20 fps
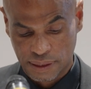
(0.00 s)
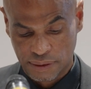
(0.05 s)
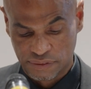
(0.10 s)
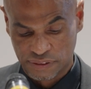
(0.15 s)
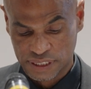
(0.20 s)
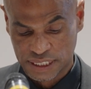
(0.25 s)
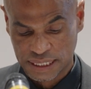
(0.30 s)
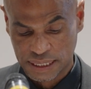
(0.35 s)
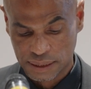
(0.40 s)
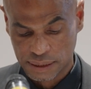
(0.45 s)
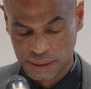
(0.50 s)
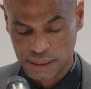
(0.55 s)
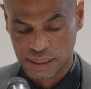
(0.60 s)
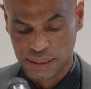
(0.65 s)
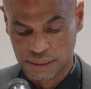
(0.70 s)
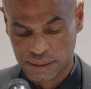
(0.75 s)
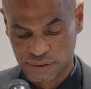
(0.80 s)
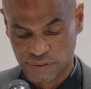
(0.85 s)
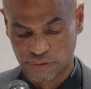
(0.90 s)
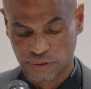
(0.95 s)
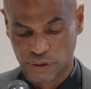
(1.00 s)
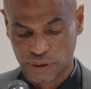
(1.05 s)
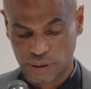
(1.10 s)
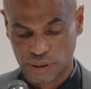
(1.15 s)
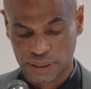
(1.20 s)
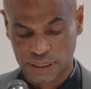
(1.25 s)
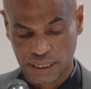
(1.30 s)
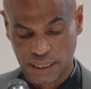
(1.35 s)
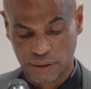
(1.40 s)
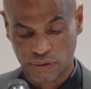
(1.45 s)
facilities
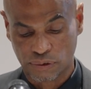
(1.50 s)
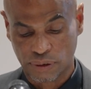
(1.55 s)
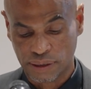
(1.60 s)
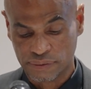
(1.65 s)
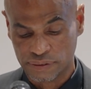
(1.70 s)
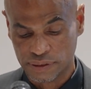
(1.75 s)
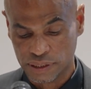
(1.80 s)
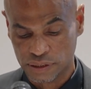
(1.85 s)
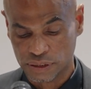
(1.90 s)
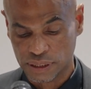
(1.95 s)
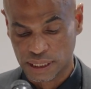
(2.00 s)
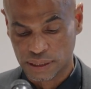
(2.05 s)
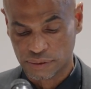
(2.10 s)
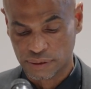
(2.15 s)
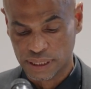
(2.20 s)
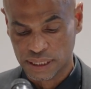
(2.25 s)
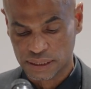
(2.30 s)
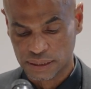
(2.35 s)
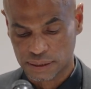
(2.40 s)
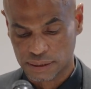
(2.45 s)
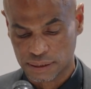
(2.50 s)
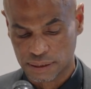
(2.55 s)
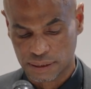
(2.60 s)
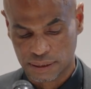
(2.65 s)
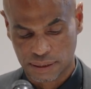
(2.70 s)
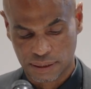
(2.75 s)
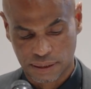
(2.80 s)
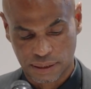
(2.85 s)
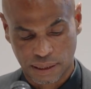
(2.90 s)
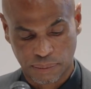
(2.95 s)
for revenue generation.
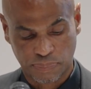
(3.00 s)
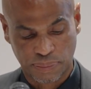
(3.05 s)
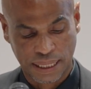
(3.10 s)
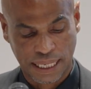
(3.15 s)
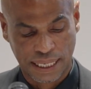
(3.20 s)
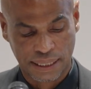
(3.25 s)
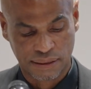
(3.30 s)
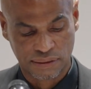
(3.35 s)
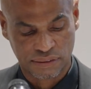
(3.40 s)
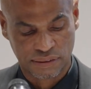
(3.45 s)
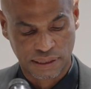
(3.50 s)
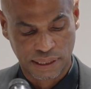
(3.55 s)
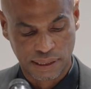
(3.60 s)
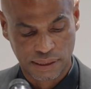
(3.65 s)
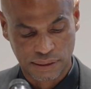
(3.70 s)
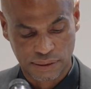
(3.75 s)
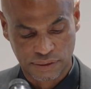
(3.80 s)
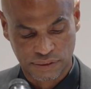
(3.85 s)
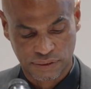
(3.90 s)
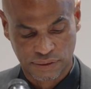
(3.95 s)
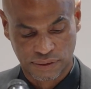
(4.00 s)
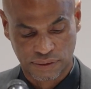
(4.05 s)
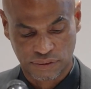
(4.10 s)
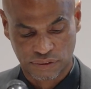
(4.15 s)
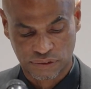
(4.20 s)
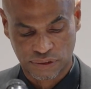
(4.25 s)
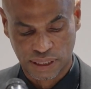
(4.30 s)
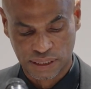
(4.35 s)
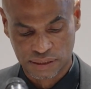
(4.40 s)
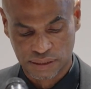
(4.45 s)
The plan entails
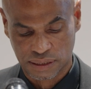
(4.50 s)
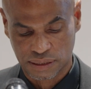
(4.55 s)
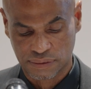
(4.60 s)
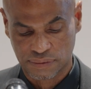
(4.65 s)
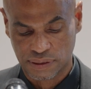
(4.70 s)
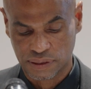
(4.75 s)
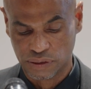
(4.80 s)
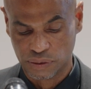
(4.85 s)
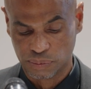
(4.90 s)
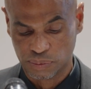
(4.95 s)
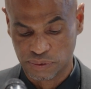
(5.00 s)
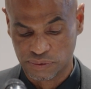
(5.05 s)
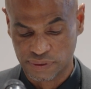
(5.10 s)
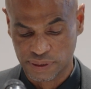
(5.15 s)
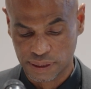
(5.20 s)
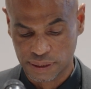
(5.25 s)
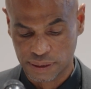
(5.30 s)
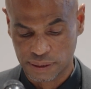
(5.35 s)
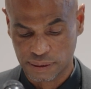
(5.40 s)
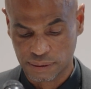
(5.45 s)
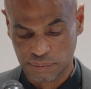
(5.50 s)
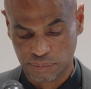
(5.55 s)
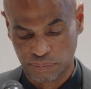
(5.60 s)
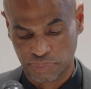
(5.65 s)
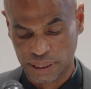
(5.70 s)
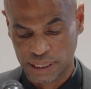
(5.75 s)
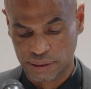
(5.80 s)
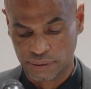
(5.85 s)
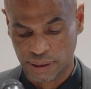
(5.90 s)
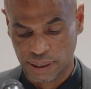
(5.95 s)
construction of a new pavilion,
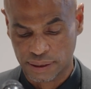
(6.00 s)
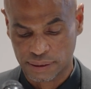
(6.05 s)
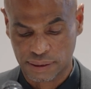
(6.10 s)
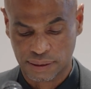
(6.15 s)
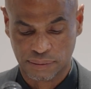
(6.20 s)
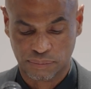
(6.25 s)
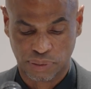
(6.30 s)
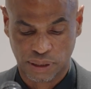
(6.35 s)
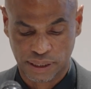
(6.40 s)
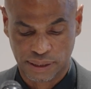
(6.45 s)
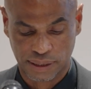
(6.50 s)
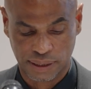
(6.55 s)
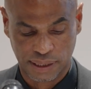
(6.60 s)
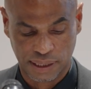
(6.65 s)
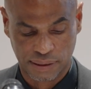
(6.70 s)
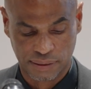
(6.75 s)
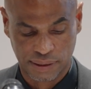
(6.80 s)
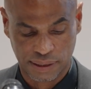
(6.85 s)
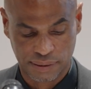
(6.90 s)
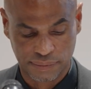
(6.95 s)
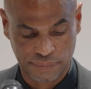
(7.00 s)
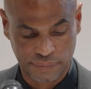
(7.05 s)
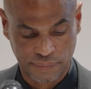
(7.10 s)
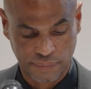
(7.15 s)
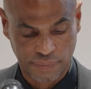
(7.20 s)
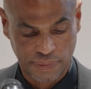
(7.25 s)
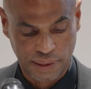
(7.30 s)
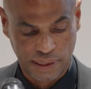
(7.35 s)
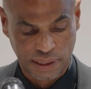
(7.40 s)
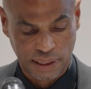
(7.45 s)
playground, and parking area,
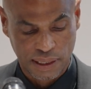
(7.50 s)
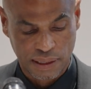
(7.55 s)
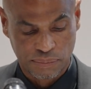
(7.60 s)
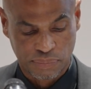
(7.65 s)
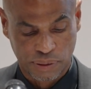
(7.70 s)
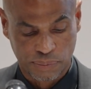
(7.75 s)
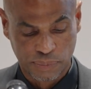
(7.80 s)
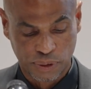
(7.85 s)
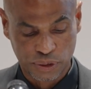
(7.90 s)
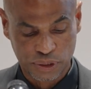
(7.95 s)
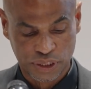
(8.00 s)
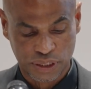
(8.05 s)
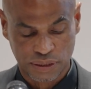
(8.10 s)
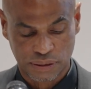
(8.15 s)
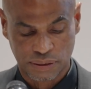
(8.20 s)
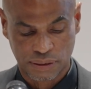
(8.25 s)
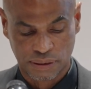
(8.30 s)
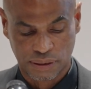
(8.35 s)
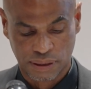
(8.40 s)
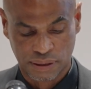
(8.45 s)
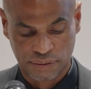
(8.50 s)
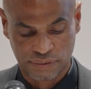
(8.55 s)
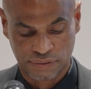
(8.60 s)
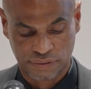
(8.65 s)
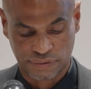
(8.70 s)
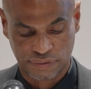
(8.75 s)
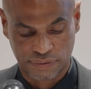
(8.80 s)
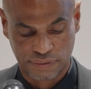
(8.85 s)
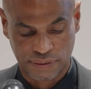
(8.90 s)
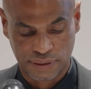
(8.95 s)
promotion
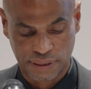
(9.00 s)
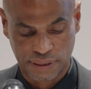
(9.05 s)
of